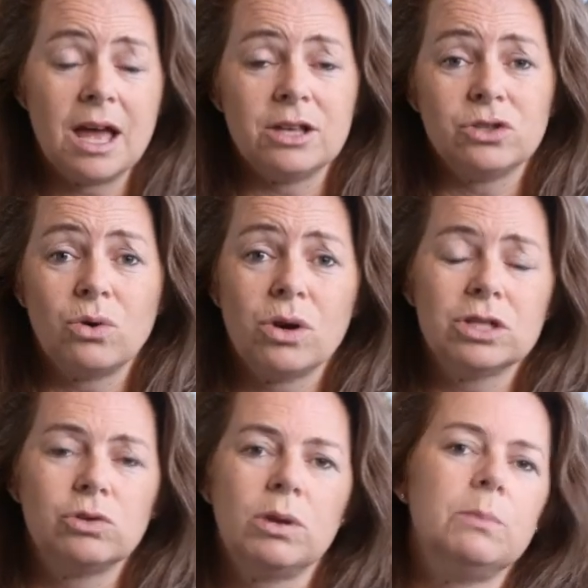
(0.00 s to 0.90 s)
store is
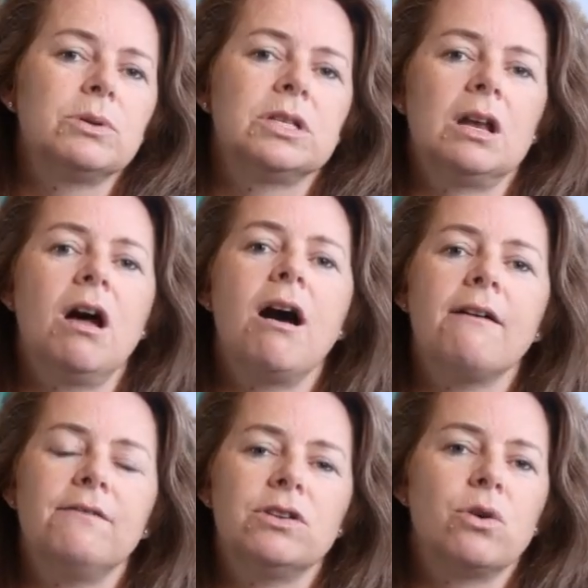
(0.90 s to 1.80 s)
20%
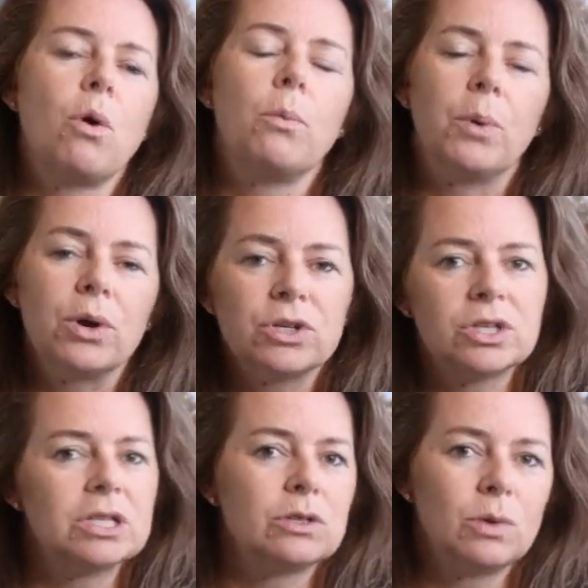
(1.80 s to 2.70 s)
off and your whole
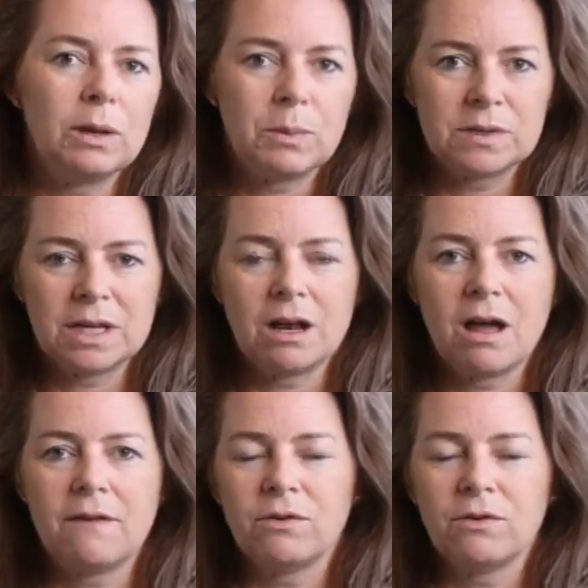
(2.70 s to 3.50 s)
purchase is 20% off, or